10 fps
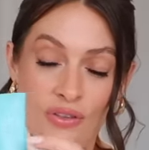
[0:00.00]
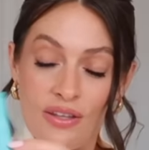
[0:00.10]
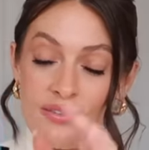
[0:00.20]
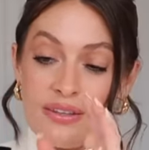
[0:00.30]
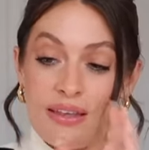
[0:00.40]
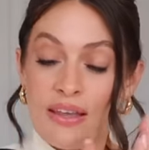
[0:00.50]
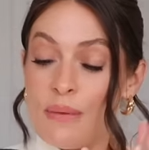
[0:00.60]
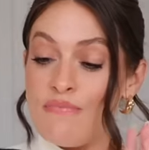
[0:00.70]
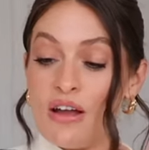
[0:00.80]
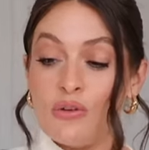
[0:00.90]
this
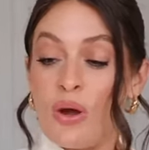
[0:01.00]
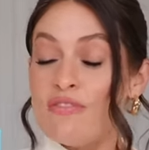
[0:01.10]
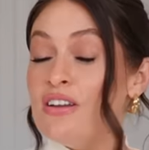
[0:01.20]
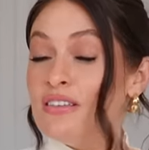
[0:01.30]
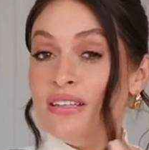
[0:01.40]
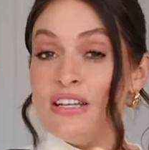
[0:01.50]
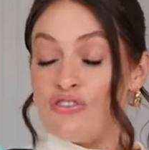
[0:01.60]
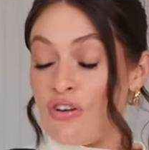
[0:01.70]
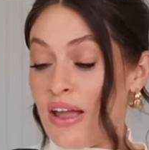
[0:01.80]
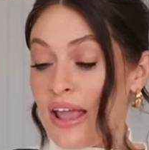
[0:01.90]
skincare brand quite recently,
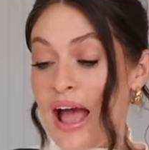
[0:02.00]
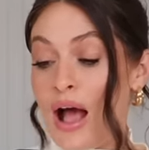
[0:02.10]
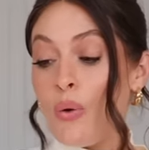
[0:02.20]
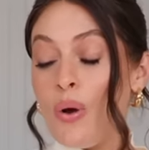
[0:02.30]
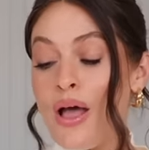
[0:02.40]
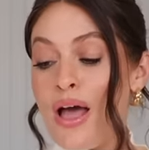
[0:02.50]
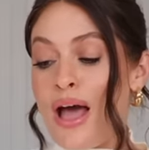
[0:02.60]
trying it out,